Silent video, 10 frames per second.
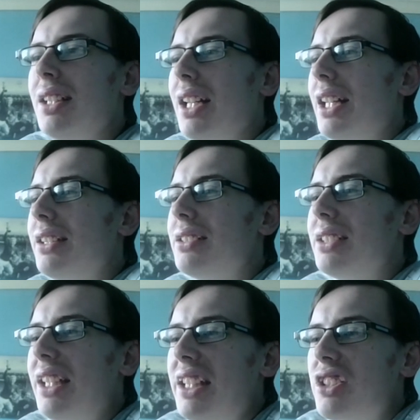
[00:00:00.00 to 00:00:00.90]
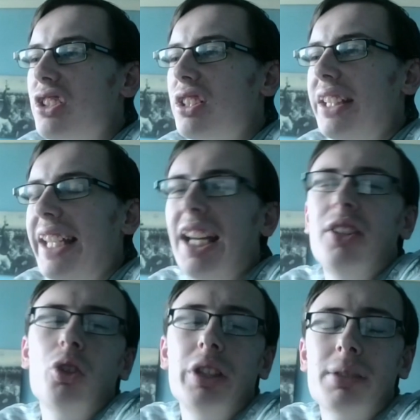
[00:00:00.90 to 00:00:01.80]
And it
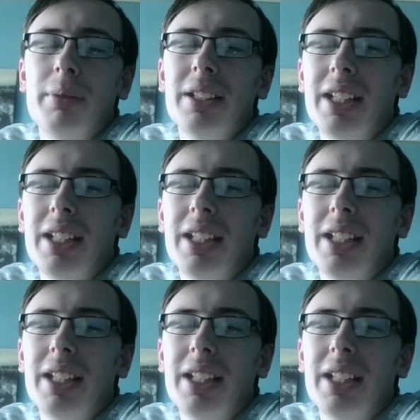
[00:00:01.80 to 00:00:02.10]
annoys me,